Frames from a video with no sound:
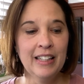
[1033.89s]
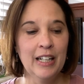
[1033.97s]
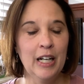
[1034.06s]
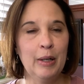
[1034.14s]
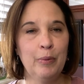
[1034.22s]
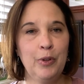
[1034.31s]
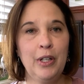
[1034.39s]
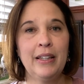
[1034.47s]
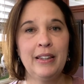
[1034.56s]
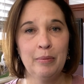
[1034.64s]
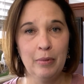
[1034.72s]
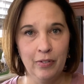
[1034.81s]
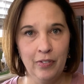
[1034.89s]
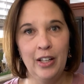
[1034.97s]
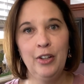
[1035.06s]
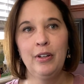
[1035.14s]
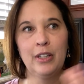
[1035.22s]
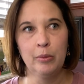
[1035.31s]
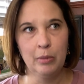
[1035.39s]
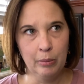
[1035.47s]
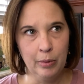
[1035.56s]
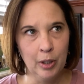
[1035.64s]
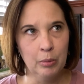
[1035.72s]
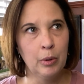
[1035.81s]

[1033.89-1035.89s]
When you get the buffet, you get the big meal.